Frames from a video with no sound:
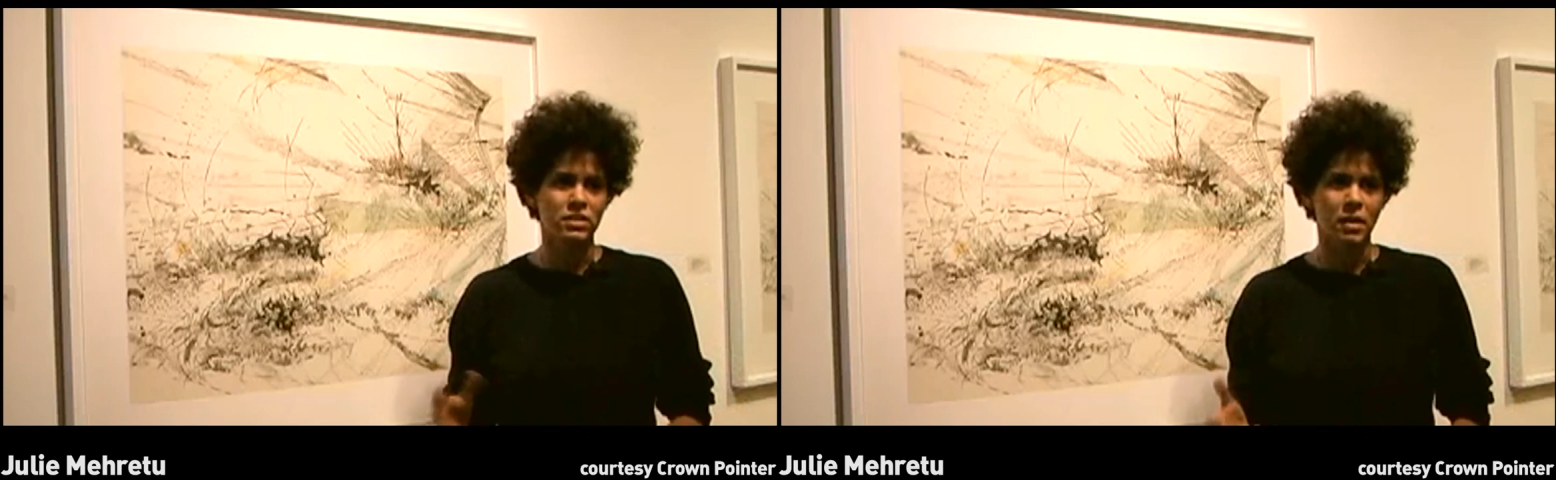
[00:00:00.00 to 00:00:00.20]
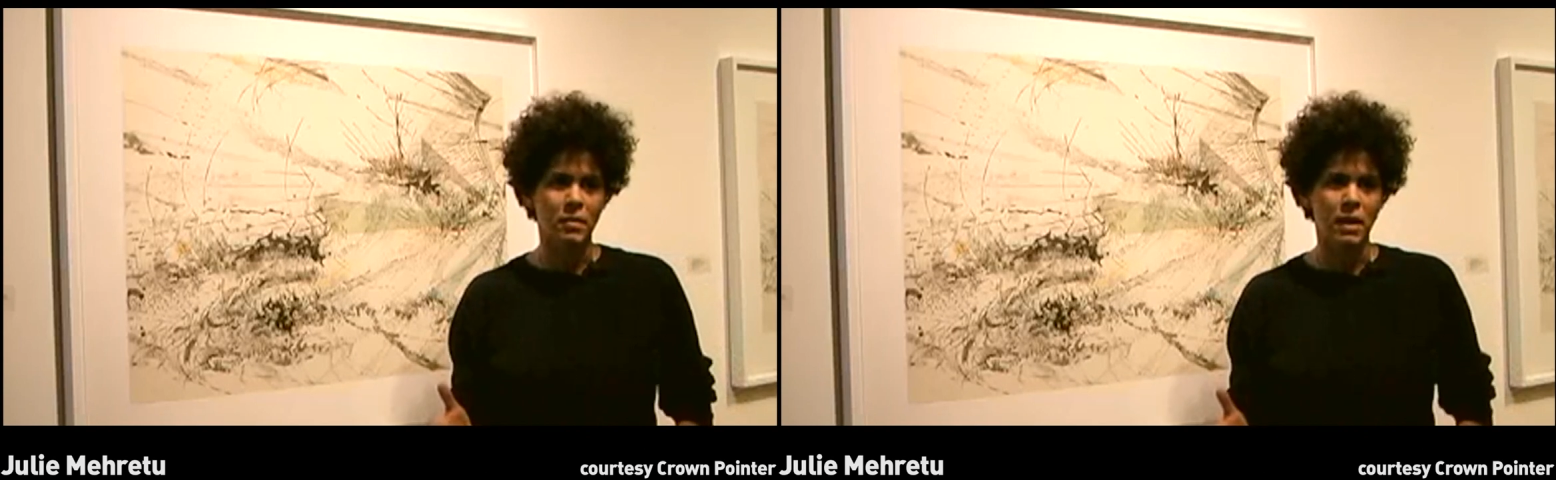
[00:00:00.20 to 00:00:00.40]

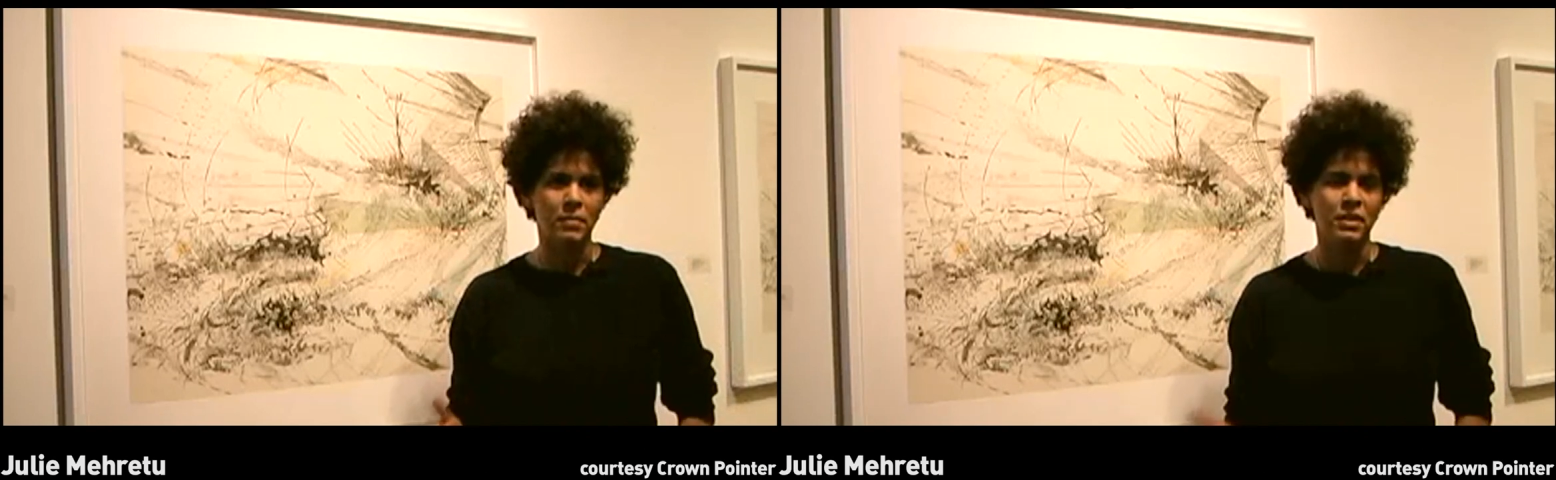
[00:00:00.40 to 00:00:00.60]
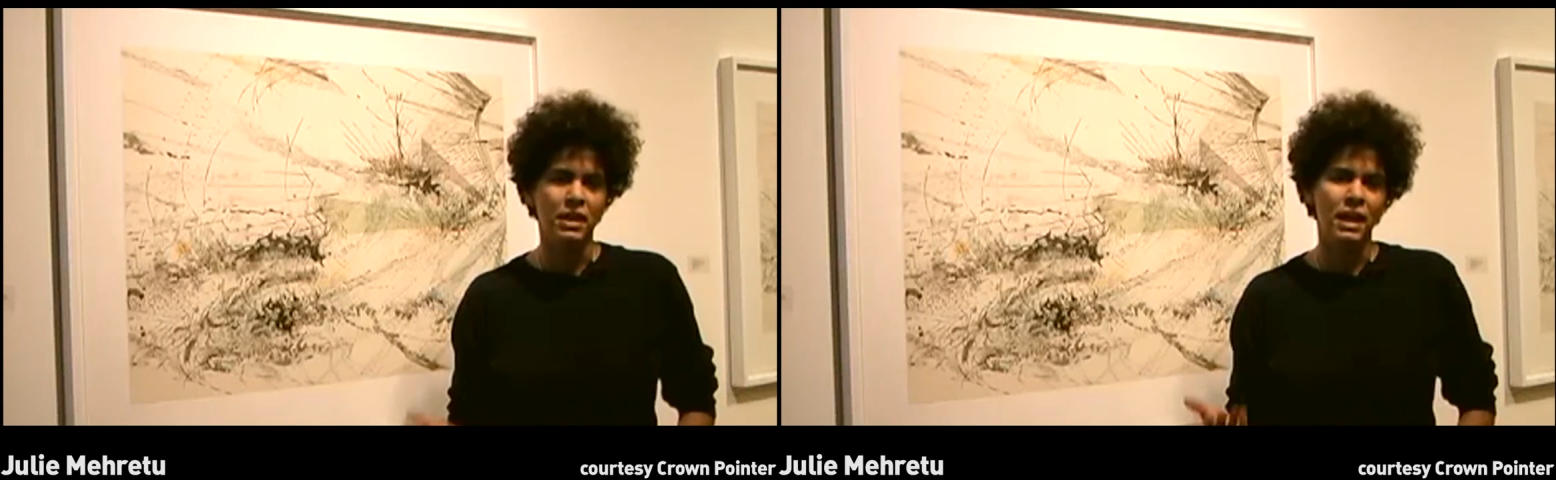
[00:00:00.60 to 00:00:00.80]
come
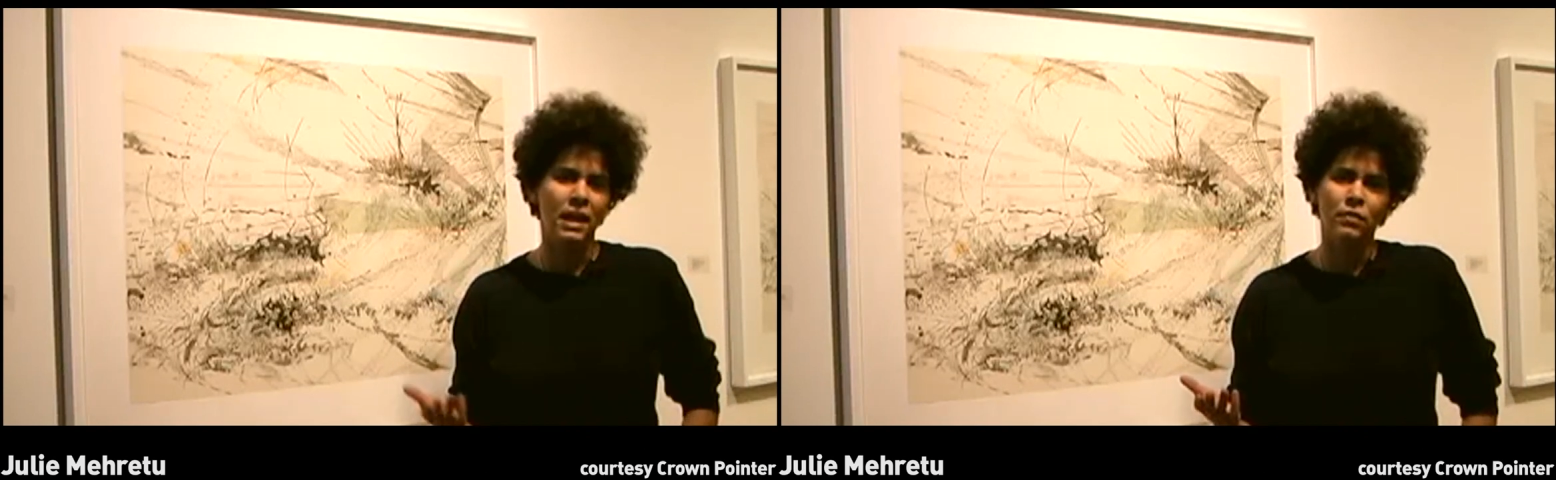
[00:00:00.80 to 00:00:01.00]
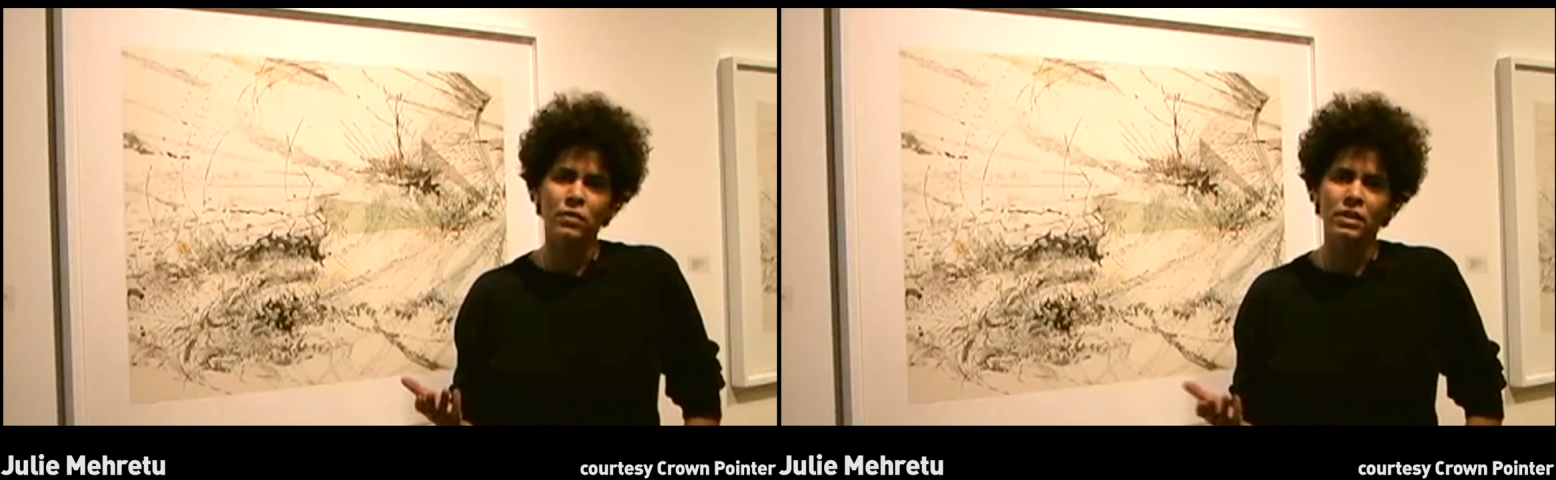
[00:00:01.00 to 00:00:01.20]
up that
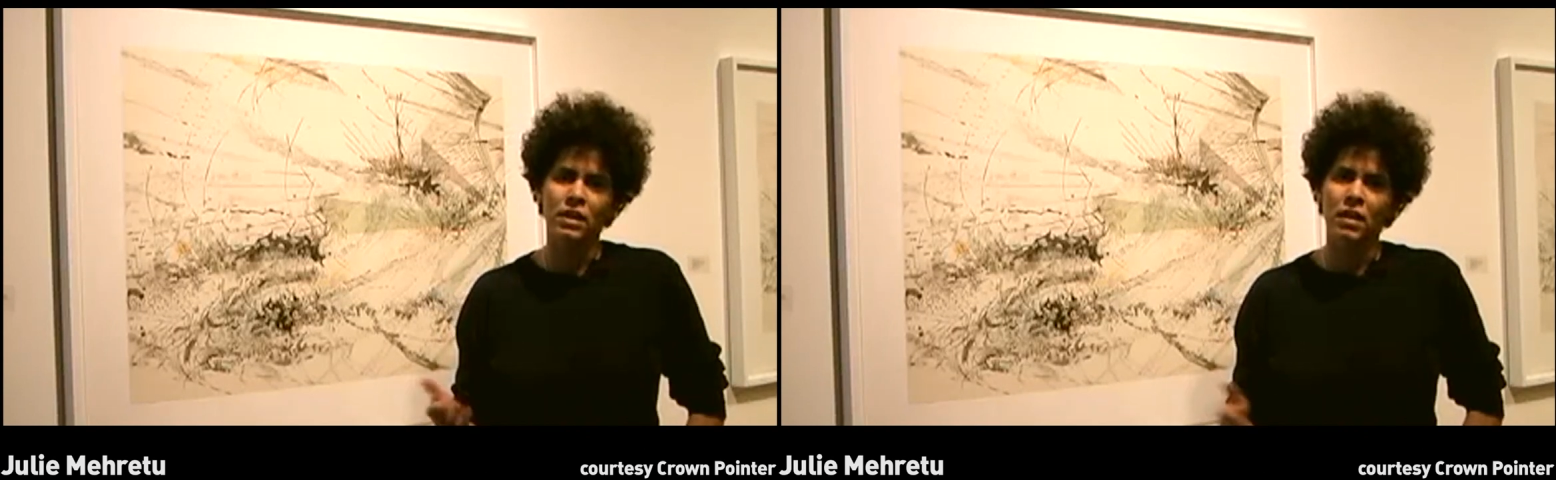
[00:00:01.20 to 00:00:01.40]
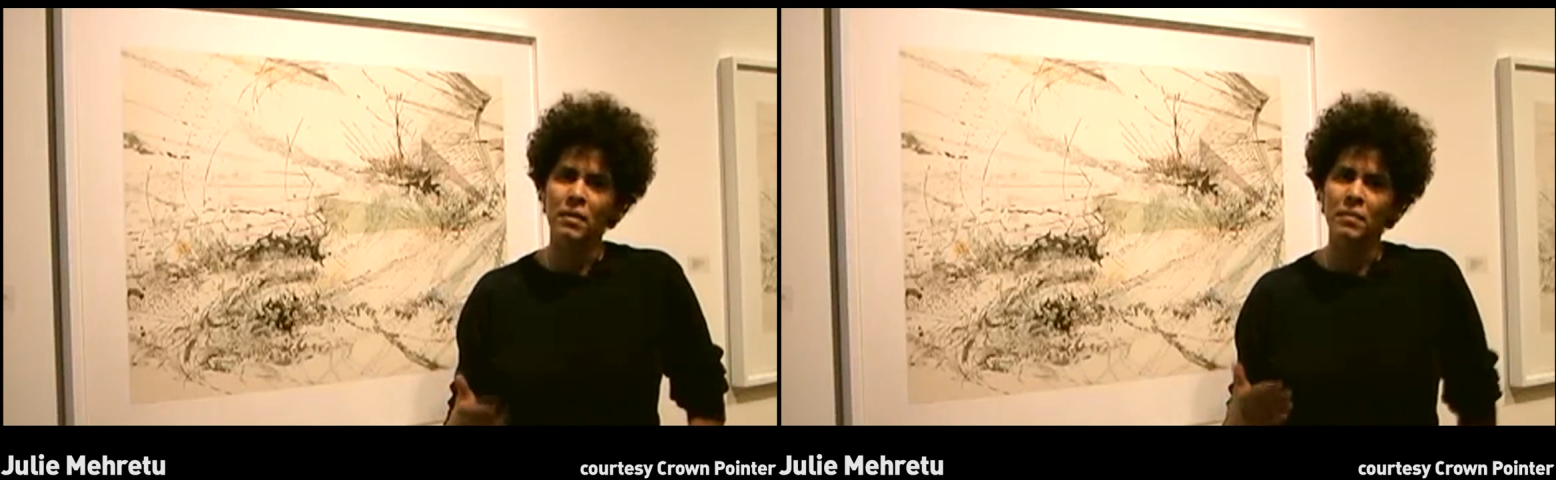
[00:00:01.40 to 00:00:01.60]
can't really
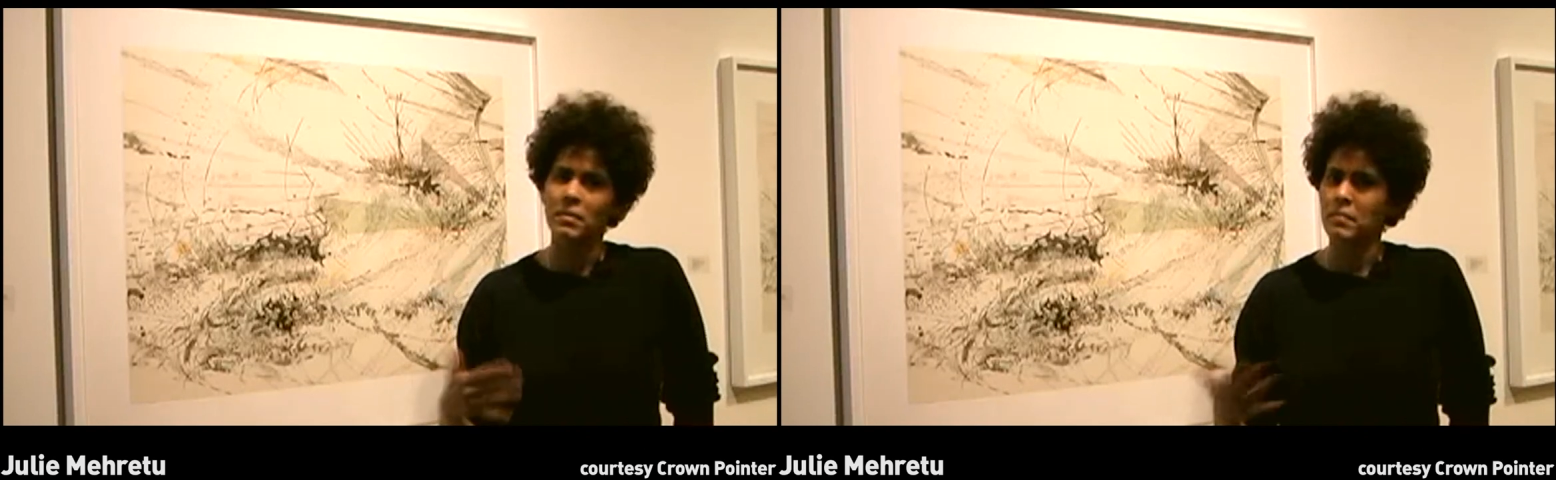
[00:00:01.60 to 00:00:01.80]
come up